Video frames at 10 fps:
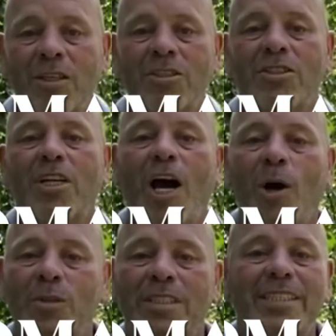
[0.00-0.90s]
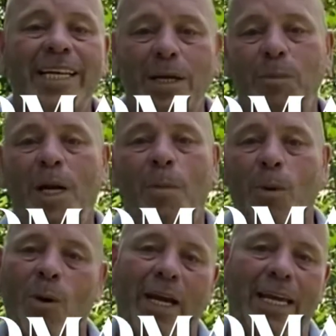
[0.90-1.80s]
So, tip
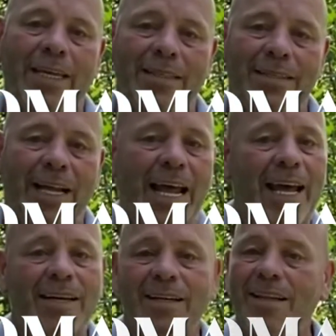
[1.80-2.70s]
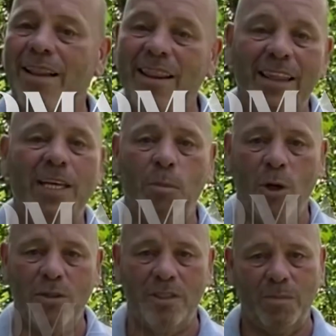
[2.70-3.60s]
number 8, and the
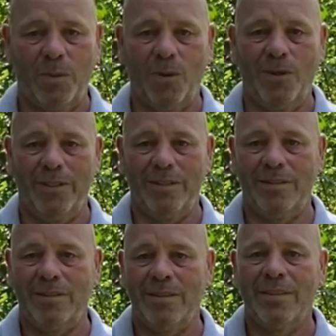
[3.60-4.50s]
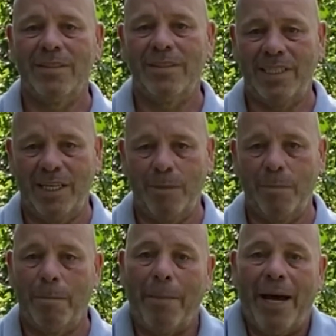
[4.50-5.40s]
most important tip
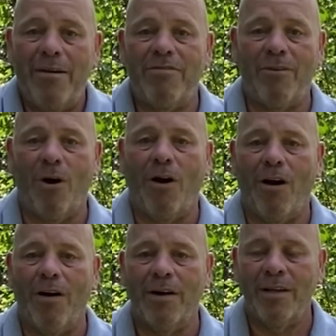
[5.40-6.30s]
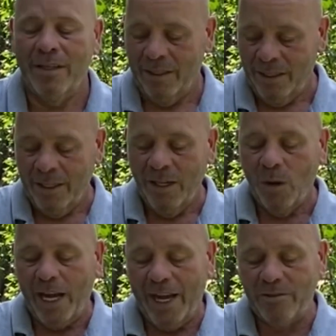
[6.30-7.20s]
by far
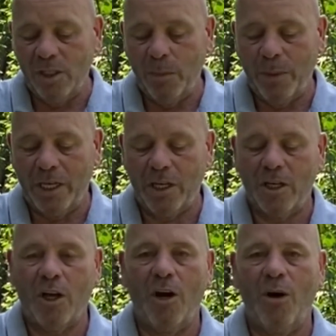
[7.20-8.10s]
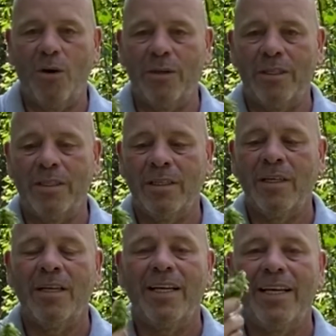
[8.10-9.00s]
after you pick a cone
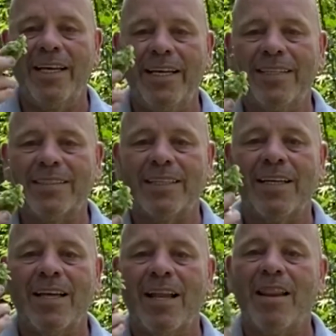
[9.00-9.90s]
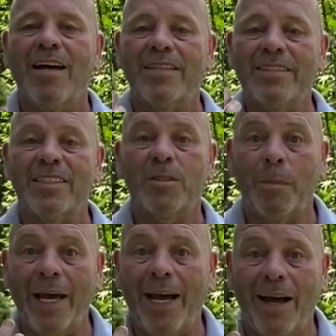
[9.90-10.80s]
is the
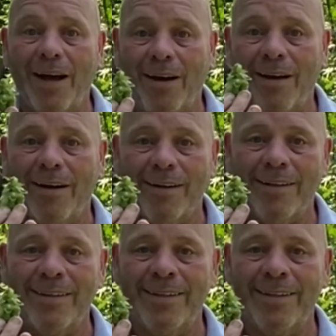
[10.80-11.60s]
smell.